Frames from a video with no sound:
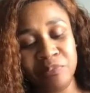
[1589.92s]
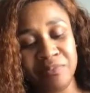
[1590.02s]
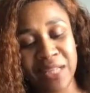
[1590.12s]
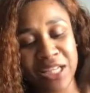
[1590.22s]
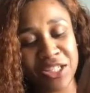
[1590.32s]

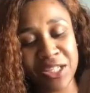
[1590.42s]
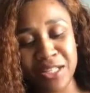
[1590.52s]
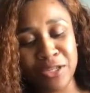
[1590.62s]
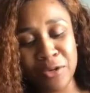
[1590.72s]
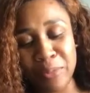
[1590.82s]
that's just a
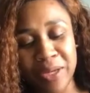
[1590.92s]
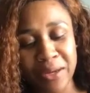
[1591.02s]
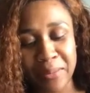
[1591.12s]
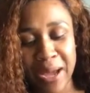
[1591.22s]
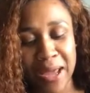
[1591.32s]
little bit
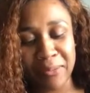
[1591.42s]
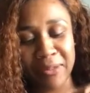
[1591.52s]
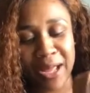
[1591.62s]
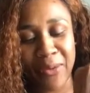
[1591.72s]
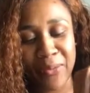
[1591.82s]
about him,
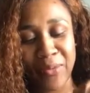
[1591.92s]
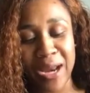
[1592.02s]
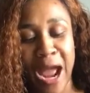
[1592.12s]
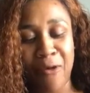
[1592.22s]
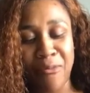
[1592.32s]
like what
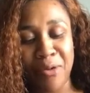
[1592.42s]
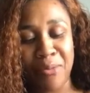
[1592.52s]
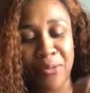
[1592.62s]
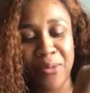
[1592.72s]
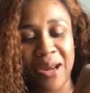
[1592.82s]
I
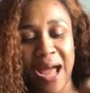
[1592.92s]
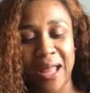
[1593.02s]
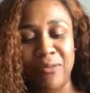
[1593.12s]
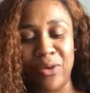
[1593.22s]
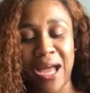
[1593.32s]
remember, what
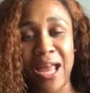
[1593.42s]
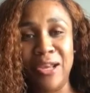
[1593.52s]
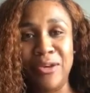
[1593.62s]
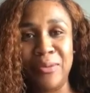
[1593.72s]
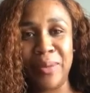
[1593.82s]
I
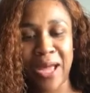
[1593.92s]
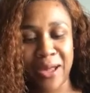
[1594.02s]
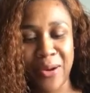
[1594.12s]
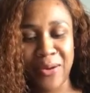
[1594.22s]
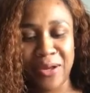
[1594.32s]
look back
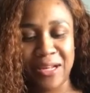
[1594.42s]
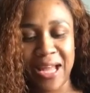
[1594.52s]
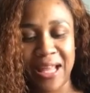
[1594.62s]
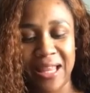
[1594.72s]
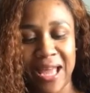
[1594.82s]
on and
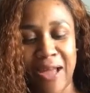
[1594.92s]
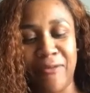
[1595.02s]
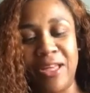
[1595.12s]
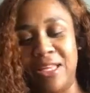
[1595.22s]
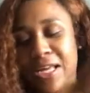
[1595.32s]
like laugh.
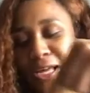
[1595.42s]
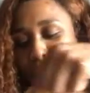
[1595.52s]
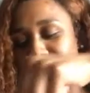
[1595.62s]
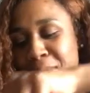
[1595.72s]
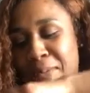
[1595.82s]
And
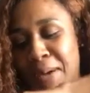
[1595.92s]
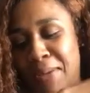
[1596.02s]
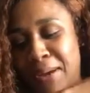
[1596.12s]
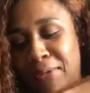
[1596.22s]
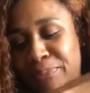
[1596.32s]
then him and my
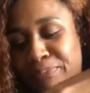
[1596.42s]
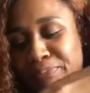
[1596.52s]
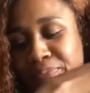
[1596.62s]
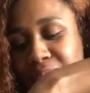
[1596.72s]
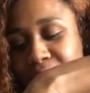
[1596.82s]
mama,
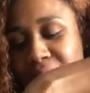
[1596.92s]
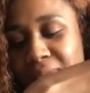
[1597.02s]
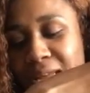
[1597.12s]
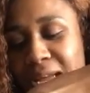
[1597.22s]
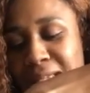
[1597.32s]

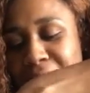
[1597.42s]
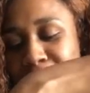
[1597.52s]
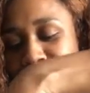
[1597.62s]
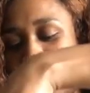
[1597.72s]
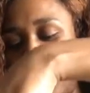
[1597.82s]
it
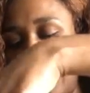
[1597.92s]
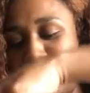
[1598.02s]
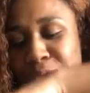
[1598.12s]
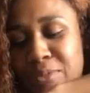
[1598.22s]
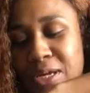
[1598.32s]
seemed like they
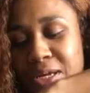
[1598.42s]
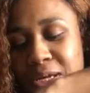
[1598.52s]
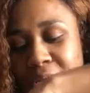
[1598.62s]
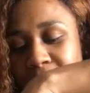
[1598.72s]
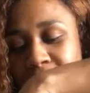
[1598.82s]
used to be
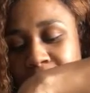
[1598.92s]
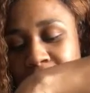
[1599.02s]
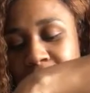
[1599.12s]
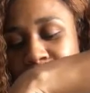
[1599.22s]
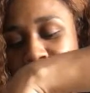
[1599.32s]

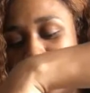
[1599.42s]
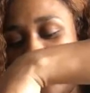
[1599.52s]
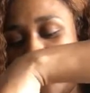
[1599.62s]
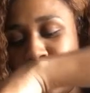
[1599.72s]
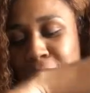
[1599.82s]

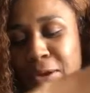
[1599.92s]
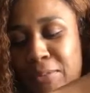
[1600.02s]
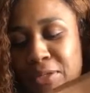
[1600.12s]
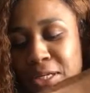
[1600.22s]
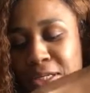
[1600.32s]
in
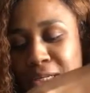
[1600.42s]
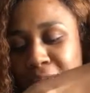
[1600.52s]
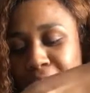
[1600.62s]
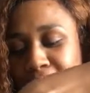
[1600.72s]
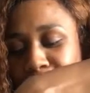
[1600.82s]

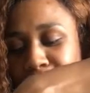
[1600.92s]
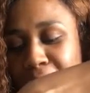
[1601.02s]
competition after